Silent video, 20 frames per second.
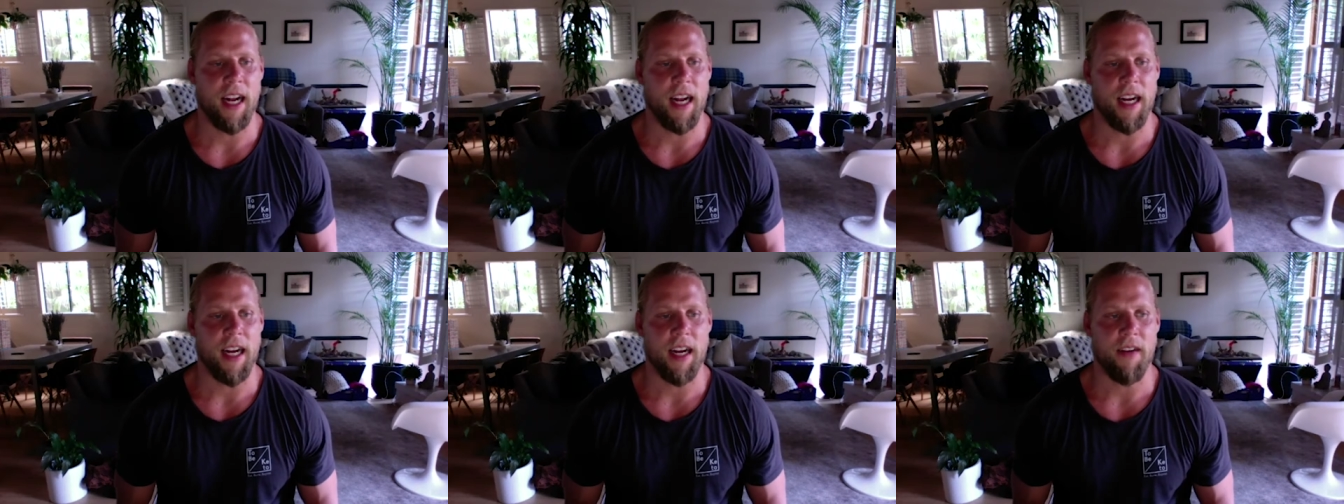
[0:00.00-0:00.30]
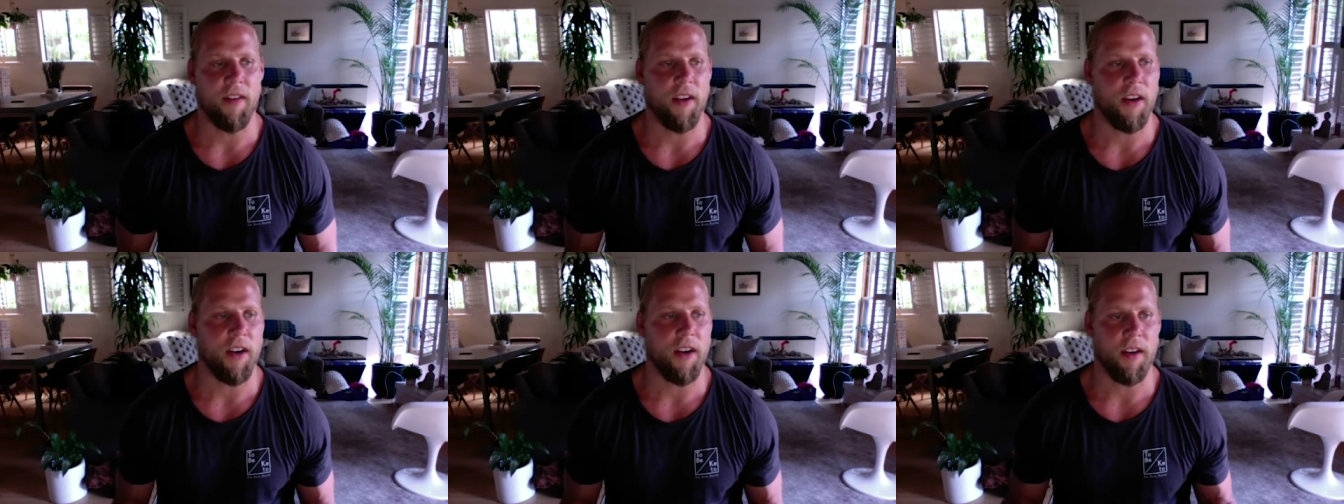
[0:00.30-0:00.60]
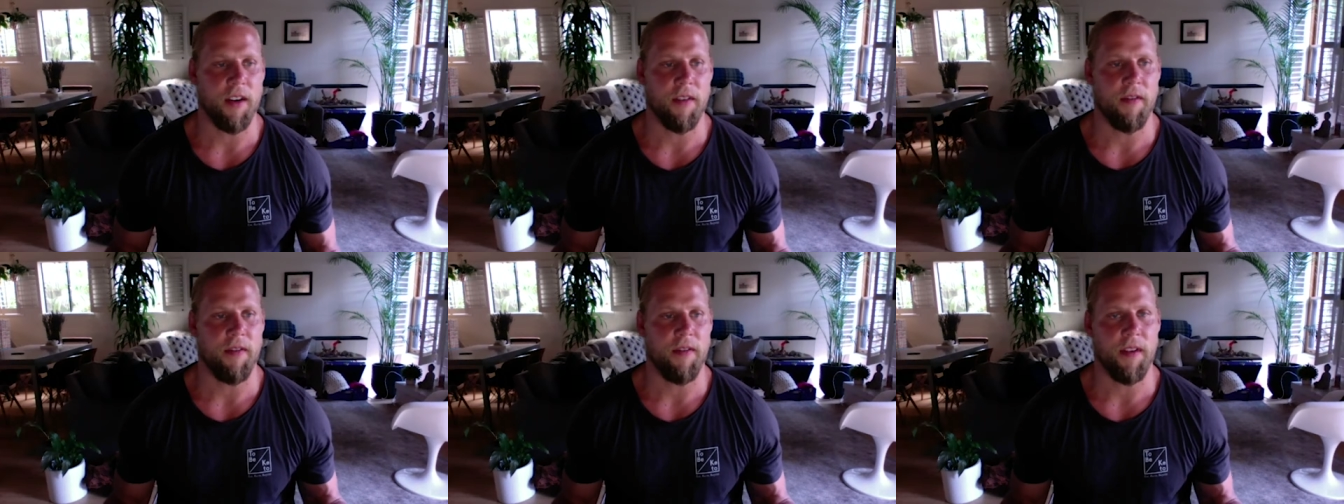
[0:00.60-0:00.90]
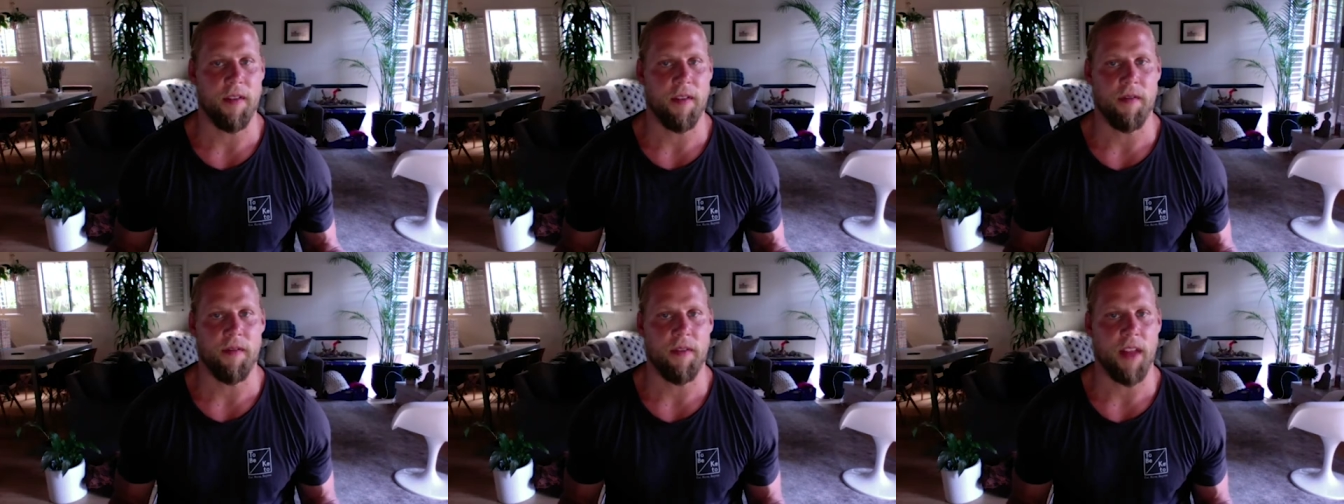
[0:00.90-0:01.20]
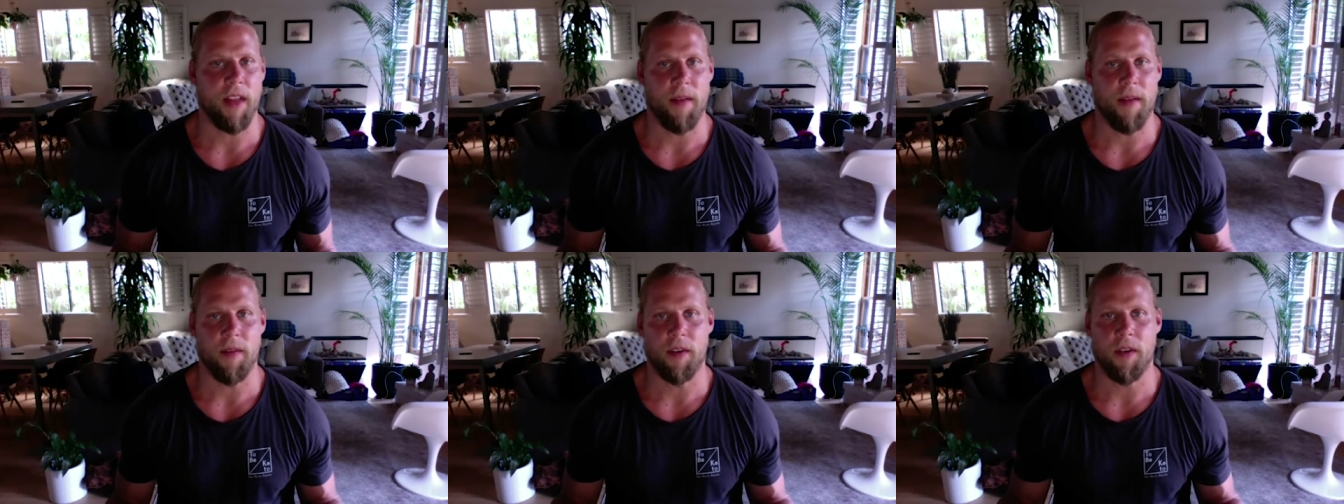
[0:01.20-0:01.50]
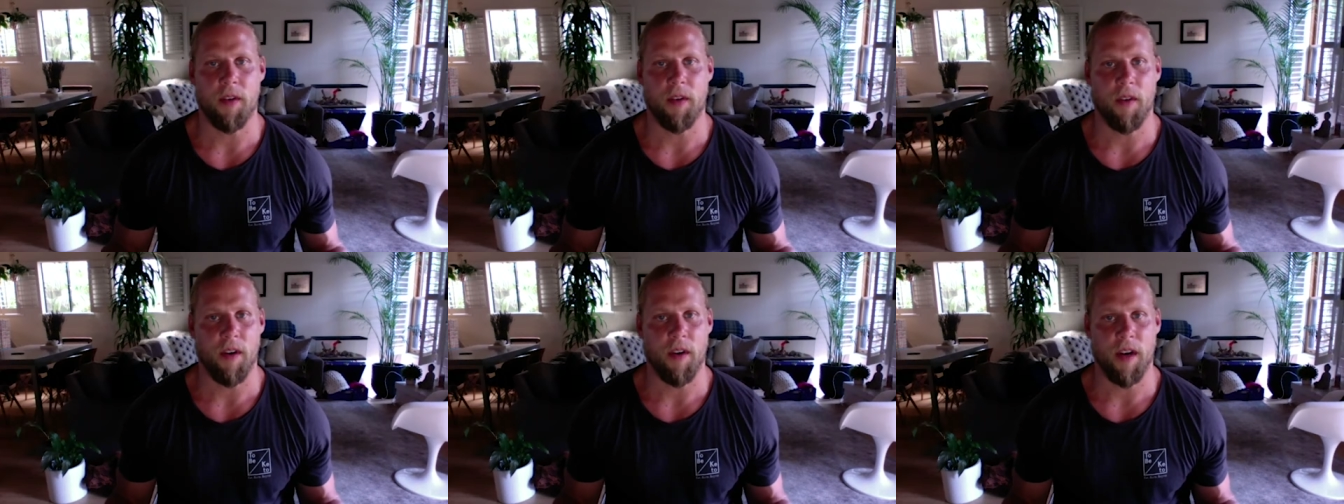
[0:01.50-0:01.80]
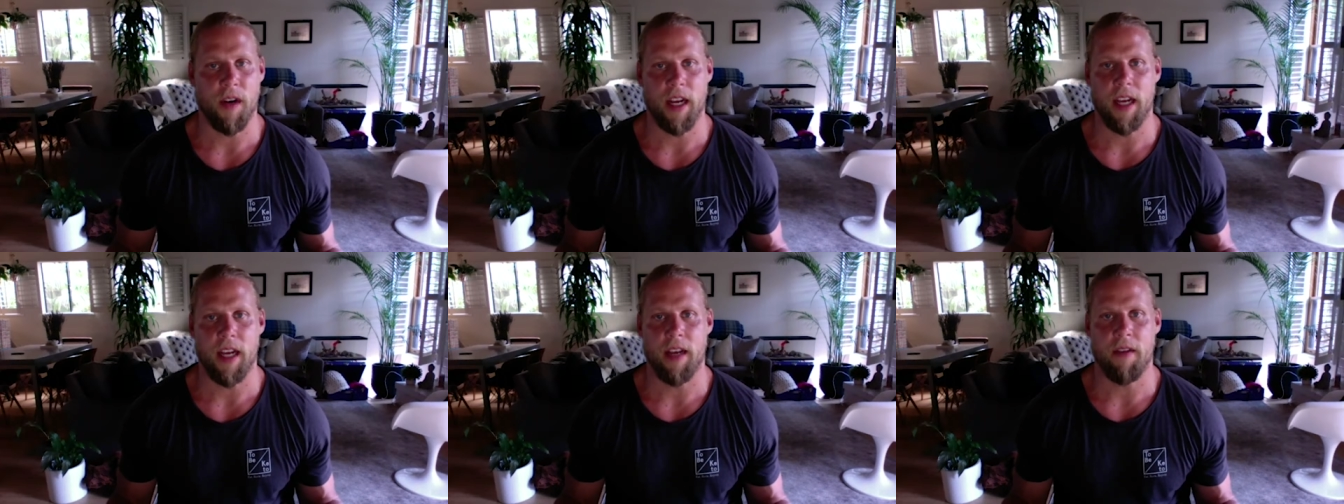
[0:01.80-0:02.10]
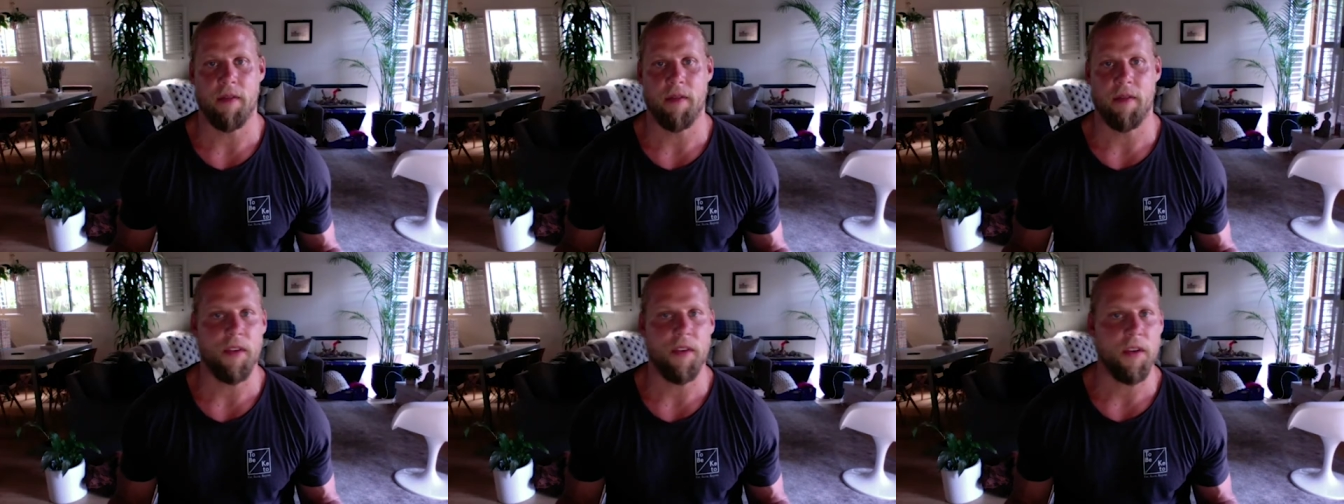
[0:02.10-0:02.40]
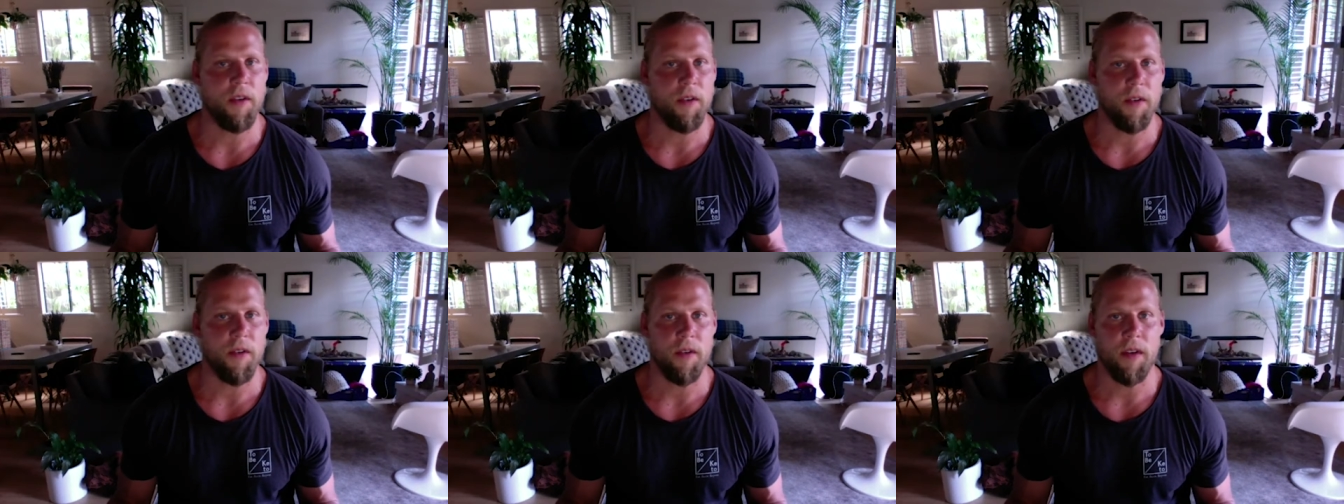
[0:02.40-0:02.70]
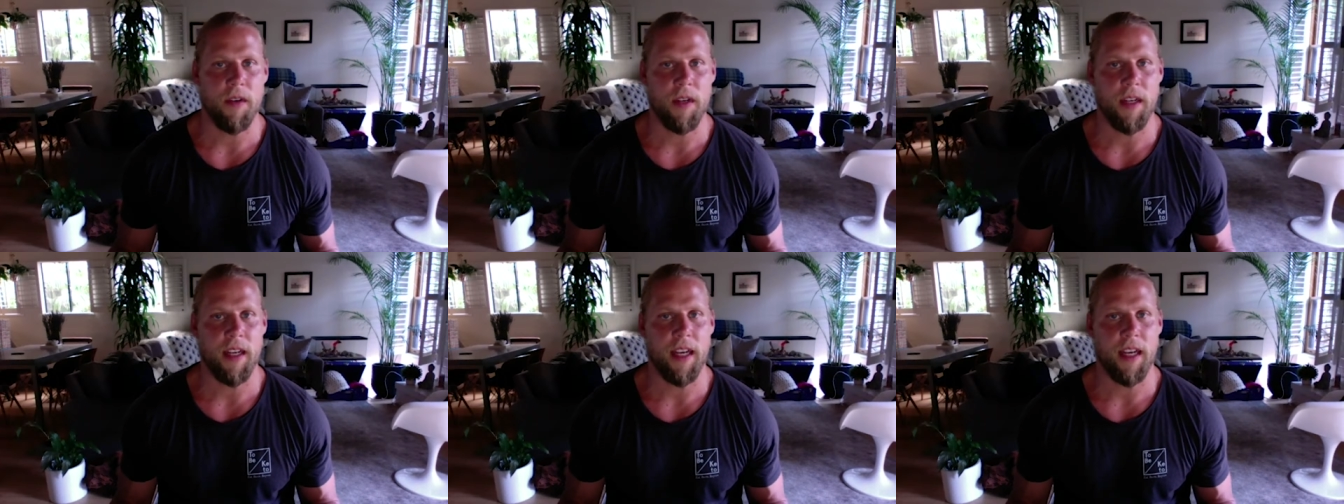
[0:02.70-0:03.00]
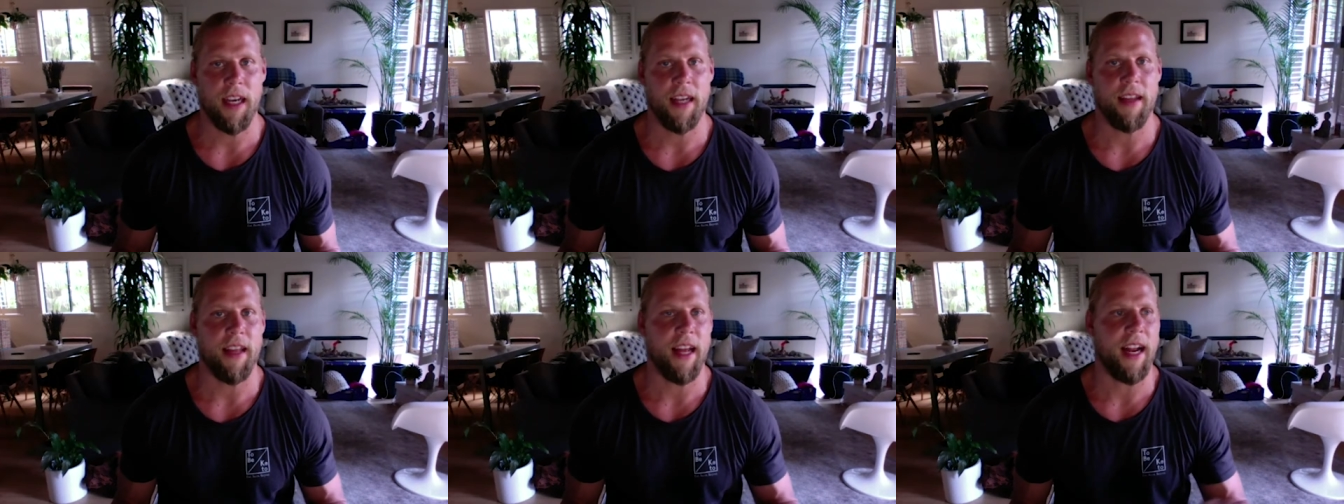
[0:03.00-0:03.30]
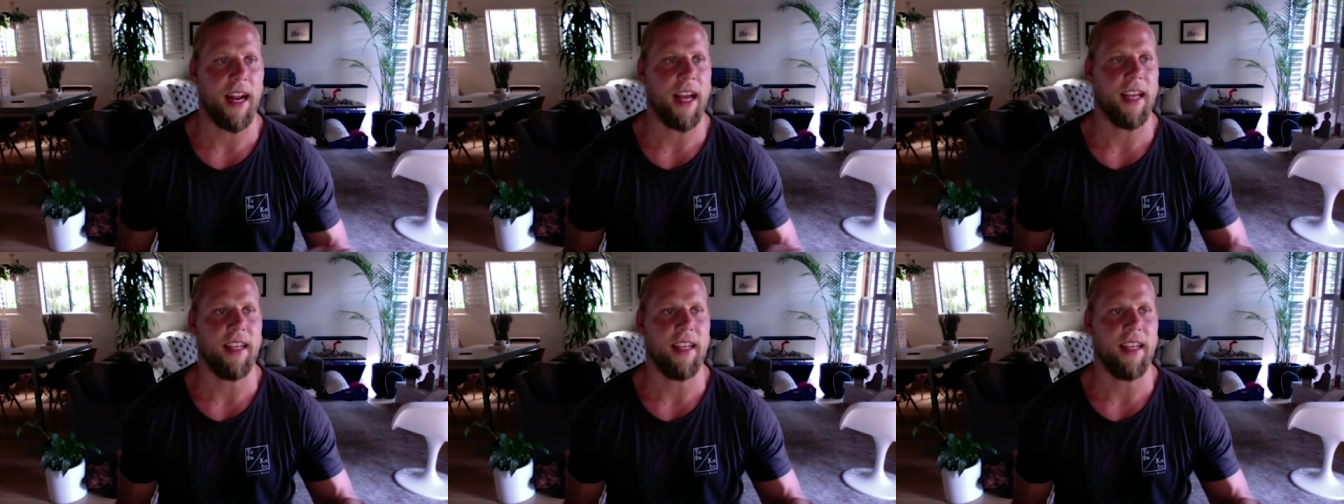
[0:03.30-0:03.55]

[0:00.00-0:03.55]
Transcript: I never heard of inflammatory food. And then I